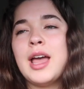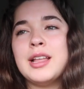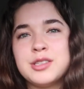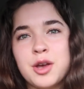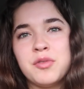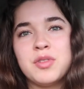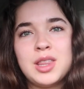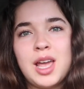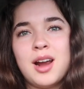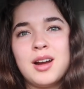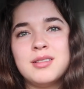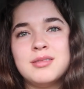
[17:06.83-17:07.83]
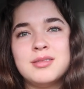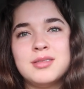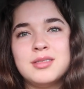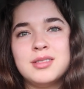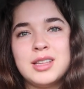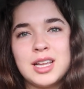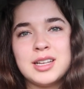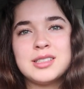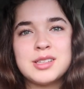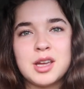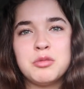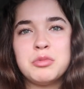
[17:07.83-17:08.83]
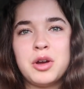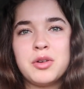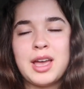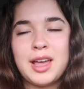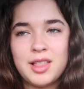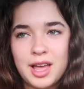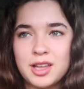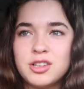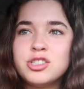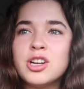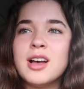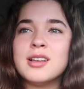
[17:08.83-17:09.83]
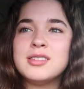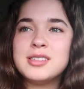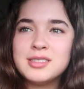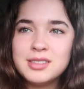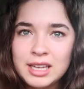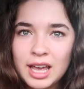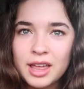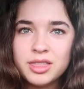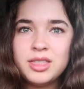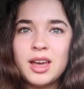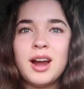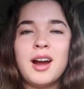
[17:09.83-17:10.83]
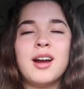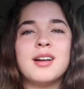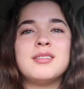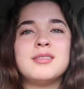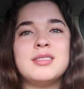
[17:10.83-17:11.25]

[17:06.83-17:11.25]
it's over there, that it's gonna be okay. Like, just get there.